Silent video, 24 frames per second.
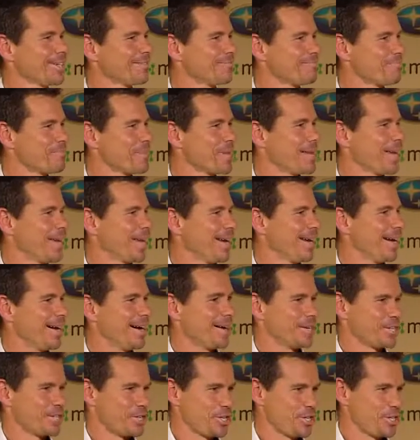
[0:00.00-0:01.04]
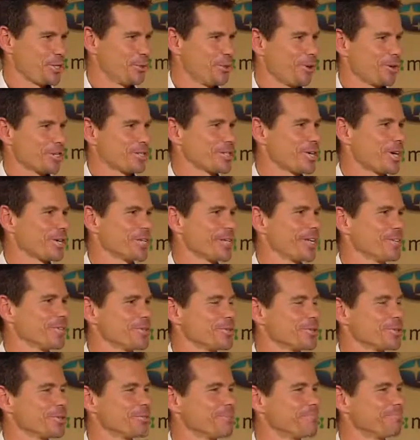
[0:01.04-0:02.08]
and she knew I was juggling the
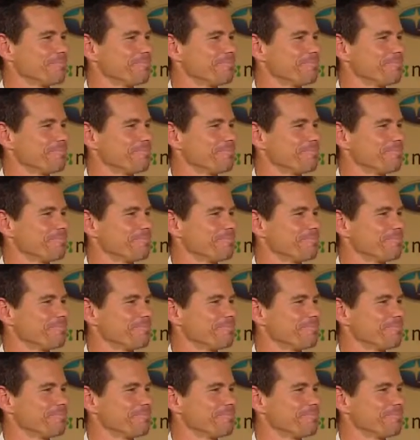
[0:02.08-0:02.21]
two.